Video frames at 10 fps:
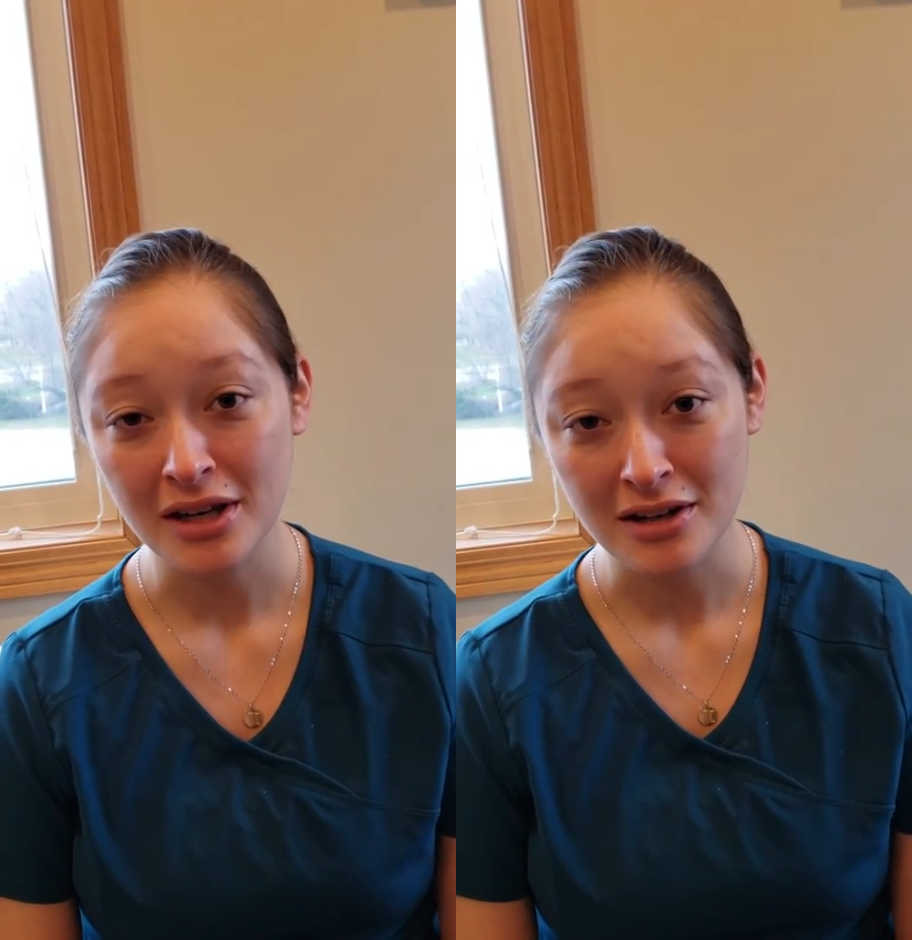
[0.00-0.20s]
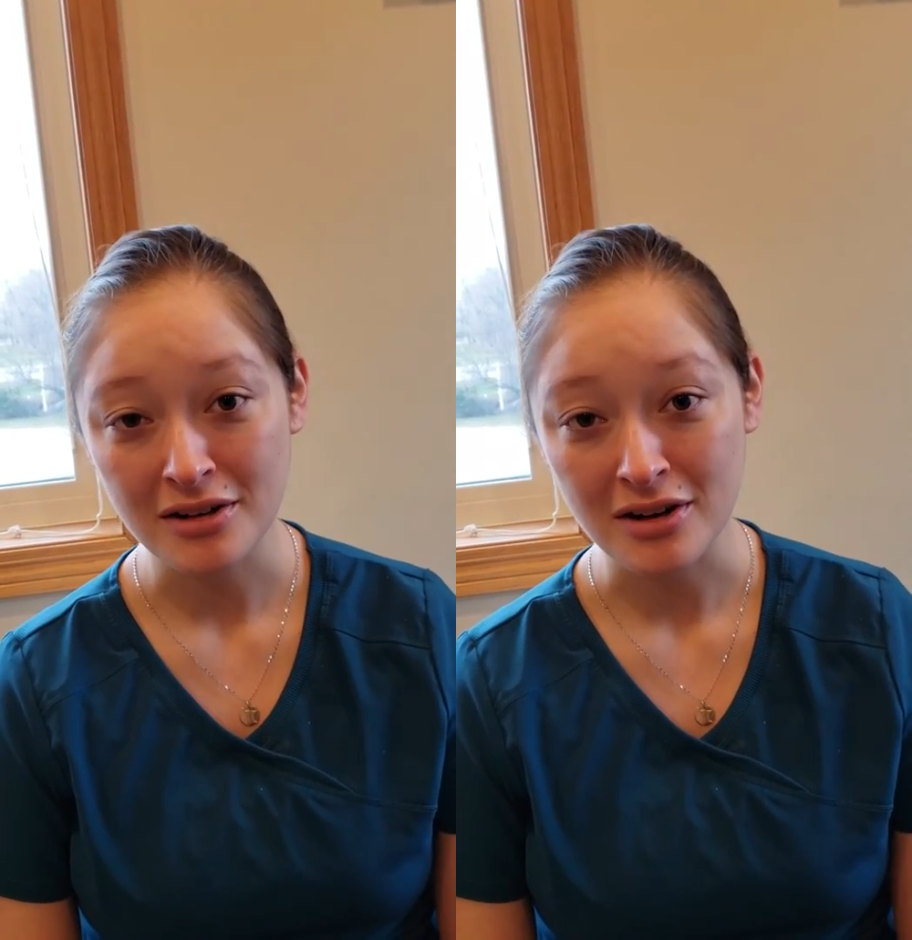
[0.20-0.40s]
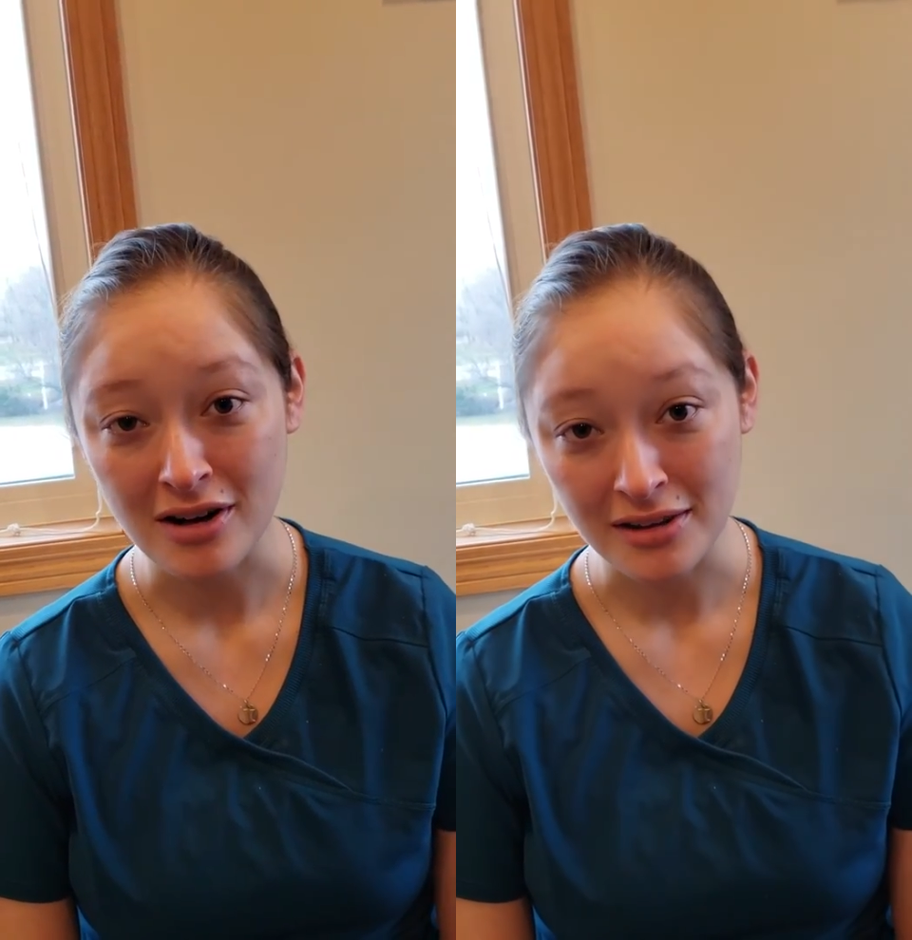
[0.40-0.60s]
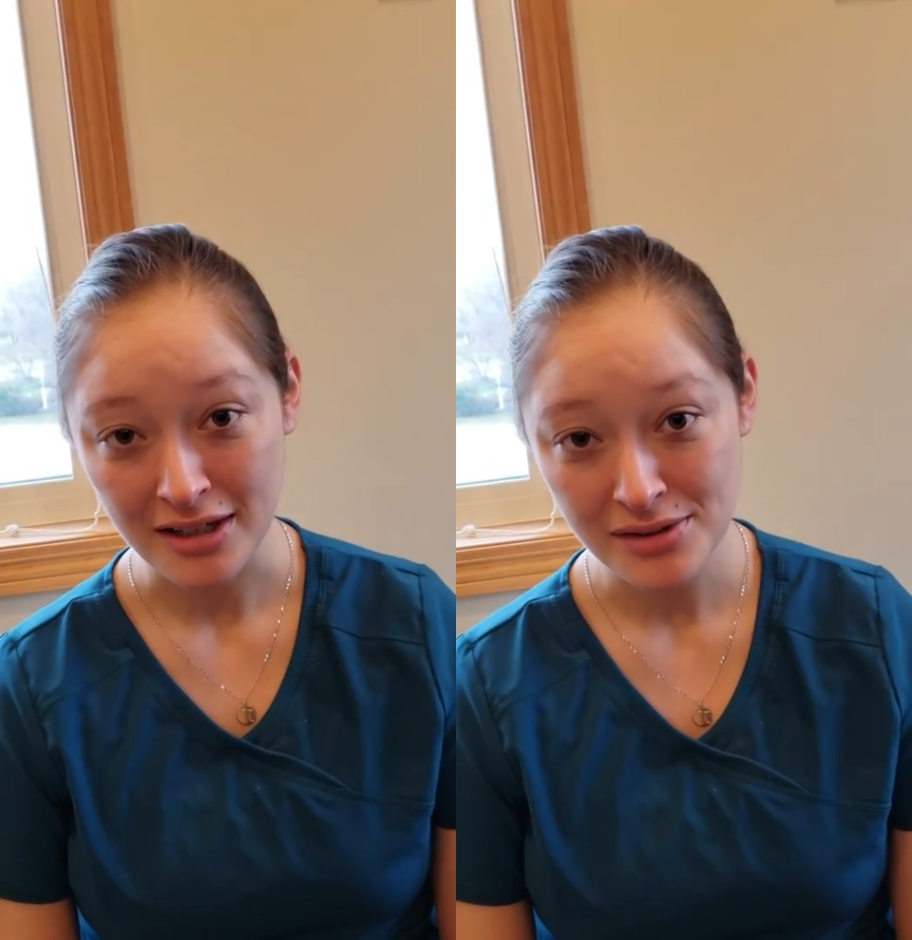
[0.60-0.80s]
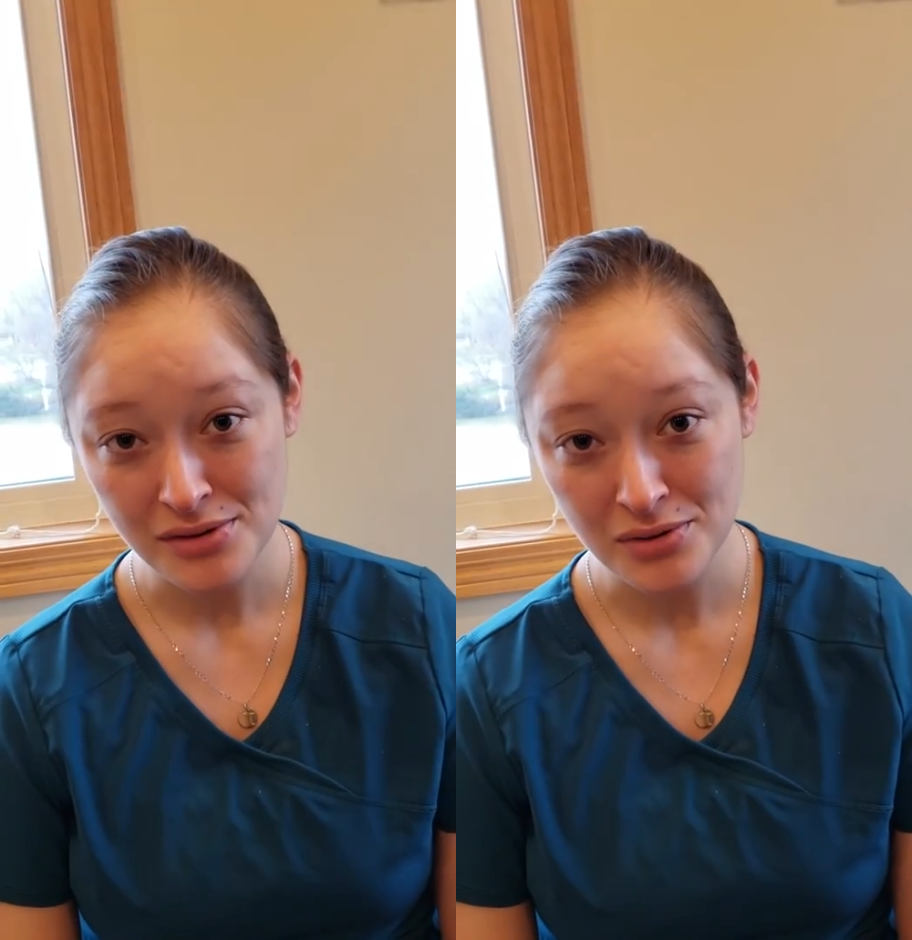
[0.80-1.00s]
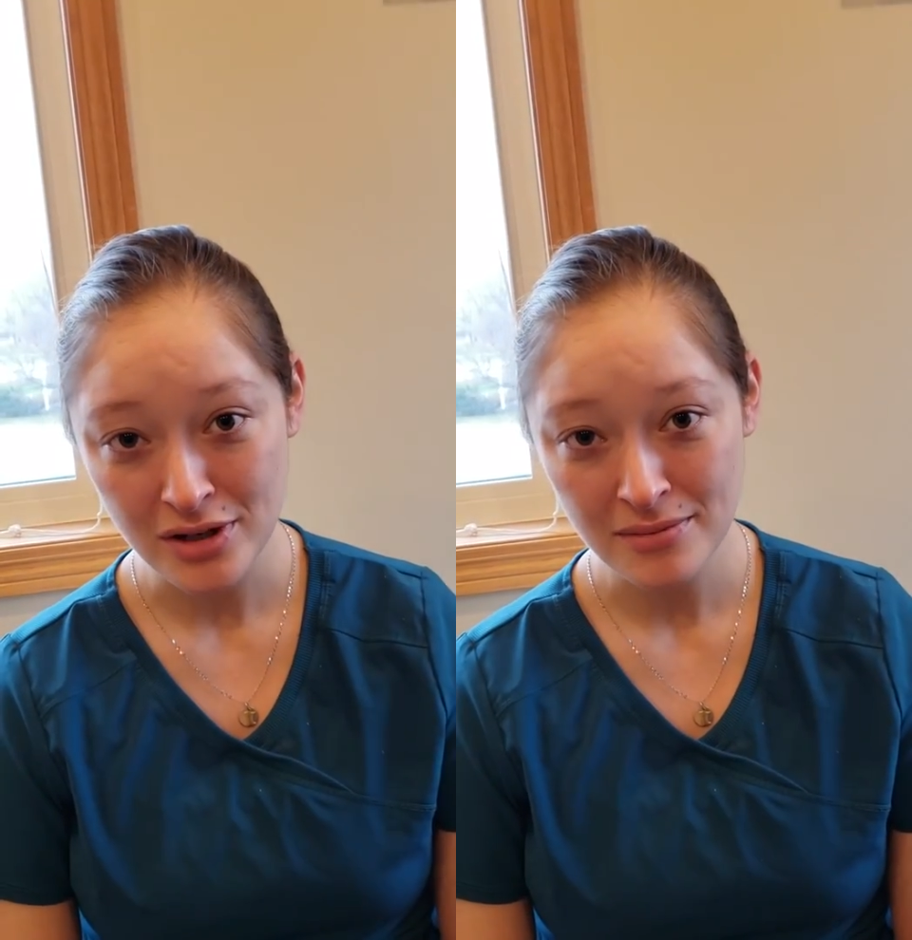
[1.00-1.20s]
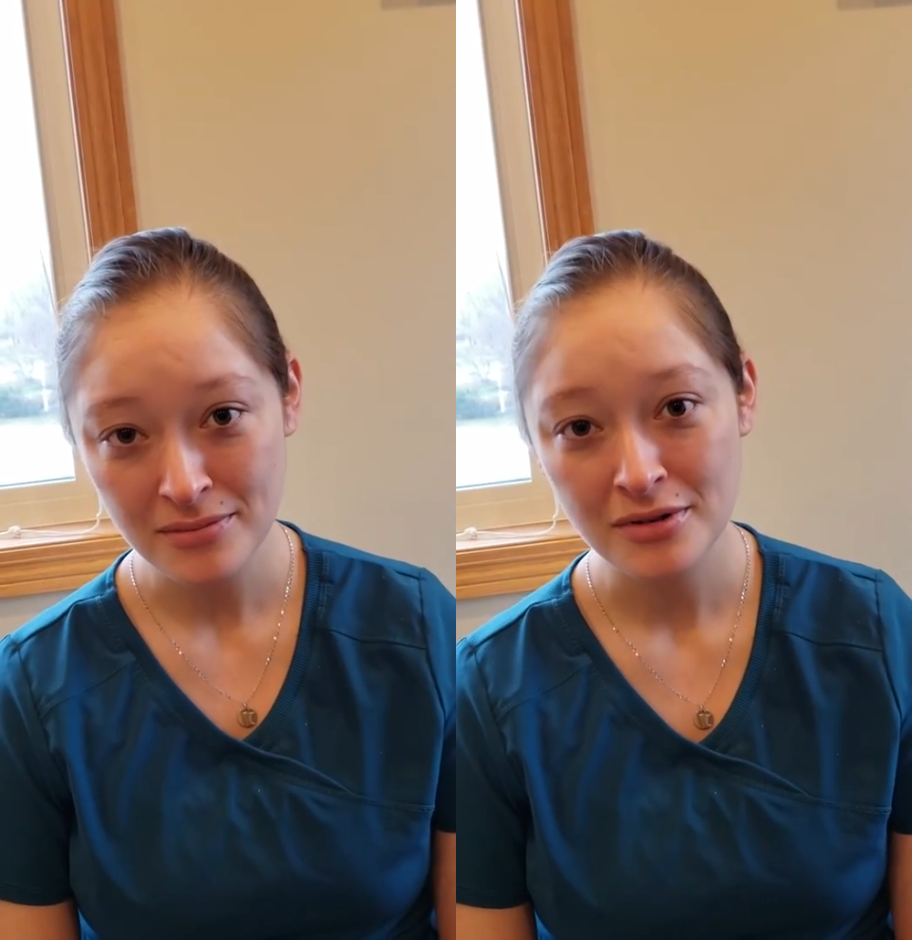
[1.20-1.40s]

on our online store.